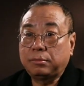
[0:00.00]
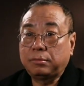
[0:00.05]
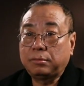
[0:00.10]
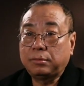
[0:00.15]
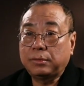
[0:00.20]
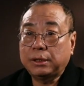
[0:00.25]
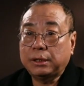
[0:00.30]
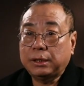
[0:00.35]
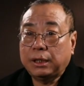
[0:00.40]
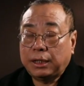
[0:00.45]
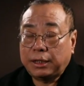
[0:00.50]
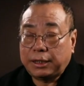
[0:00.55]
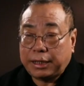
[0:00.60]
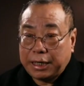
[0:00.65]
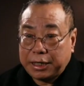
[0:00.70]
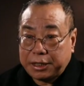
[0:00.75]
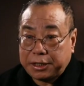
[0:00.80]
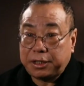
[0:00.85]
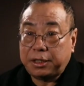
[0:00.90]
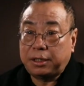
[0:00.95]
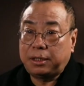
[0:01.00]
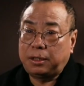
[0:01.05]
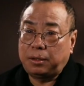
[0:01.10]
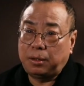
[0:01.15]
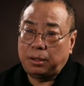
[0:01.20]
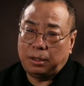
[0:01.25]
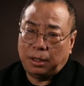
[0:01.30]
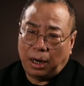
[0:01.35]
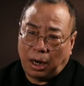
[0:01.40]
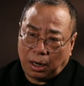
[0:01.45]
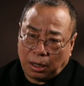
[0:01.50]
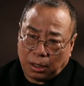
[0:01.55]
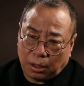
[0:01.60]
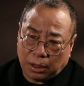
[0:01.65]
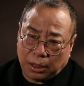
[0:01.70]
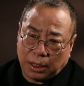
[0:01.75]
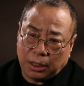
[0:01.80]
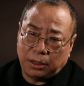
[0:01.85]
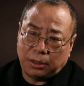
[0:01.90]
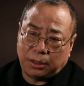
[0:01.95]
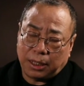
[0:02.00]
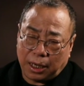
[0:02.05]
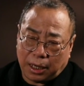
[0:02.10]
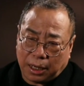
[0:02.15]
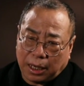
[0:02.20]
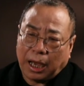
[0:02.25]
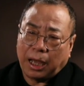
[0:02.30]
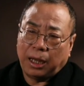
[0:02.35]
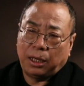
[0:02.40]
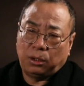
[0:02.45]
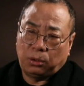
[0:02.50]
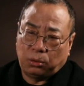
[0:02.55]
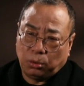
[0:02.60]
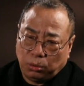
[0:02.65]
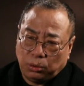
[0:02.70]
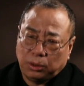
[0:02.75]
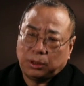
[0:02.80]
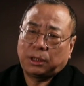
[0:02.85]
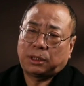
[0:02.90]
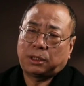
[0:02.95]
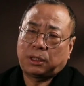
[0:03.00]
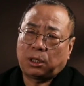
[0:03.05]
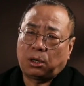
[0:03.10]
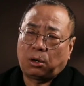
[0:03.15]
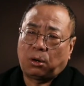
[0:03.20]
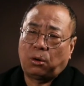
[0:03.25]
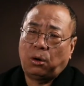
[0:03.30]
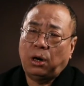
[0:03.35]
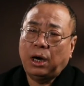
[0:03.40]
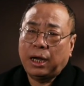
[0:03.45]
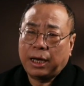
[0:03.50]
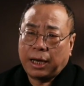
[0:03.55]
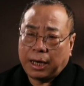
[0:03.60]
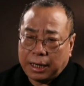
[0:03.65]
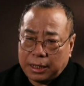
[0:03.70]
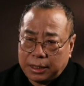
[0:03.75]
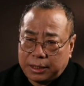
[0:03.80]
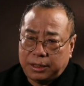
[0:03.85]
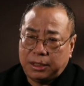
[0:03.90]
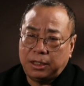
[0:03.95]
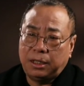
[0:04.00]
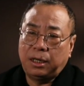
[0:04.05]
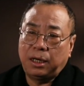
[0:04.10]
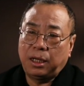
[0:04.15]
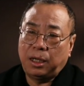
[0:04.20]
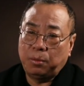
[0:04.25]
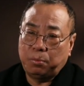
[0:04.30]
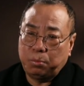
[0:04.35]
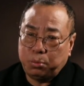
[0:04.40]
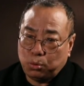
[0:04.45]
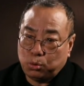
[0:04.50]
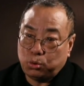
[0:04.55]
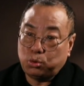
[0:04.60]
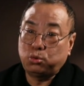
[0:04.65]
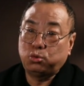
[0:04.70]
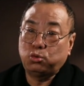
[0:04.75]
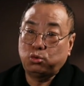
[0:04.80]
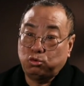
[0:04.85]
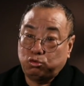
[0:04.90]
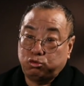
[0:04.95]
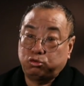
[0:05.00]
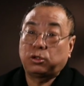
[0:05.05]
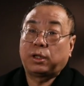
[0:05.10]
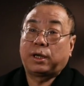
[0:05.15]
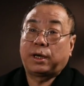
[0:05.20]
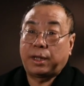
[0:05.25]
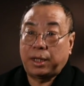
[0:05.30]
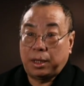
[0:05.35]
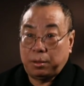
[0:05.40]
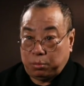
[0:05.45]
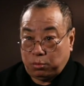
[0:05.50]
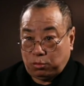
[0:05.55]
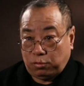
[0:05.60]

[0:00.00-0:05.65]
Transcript: is the word soul touching that while you are moved, you also feel somewhat uneasy.